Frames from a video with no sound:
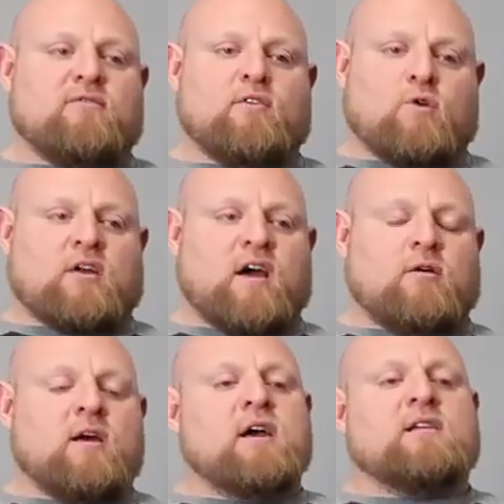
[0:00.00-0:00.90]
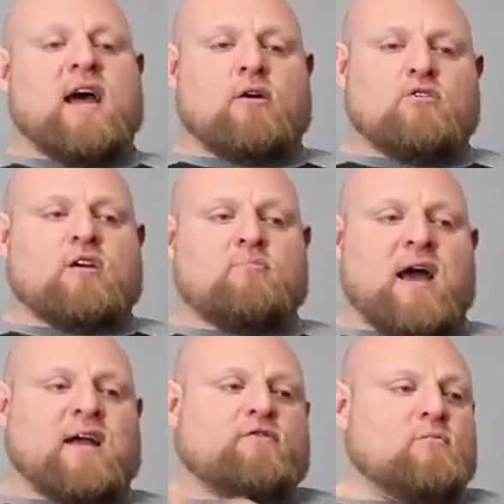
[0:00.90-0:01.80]
every workout. Now looking
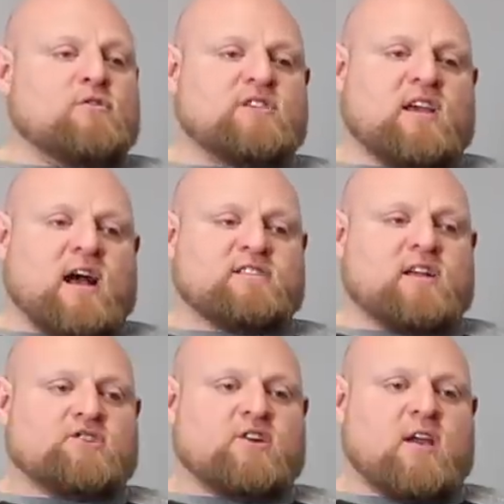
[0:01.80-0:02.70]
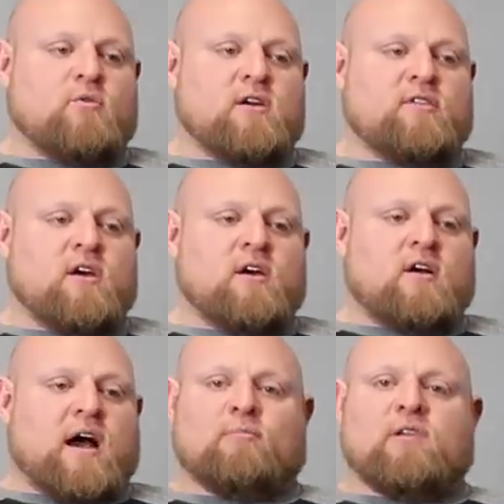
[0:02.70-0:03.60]
back, for most of the guys that I train with,
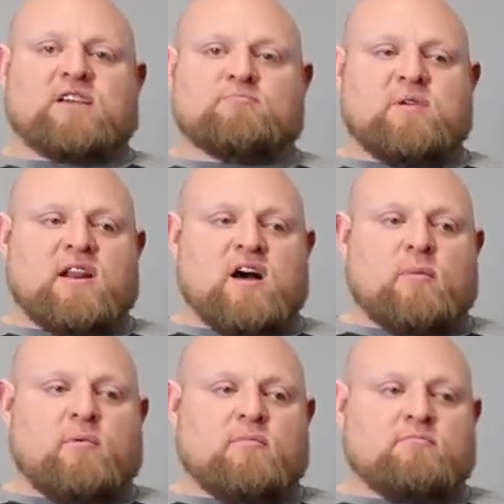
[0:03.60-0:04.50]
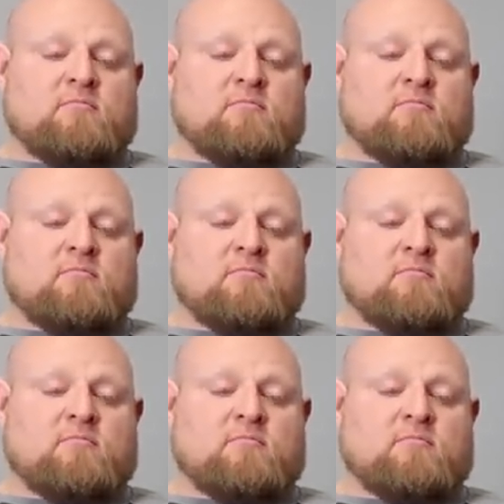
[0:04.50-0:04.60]
I'm less beat up.